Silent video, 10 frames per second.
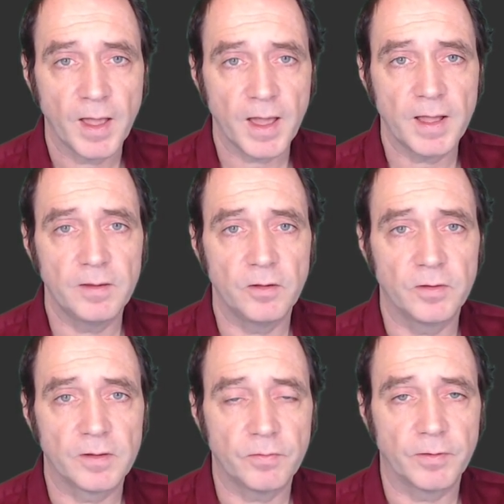and
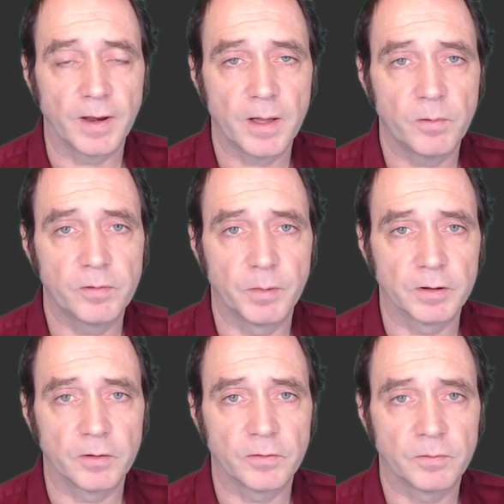using different language
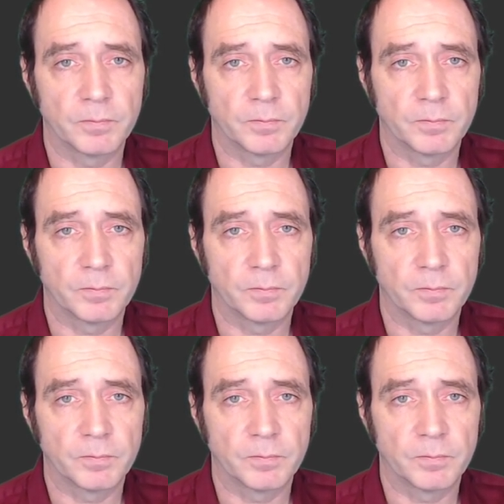models.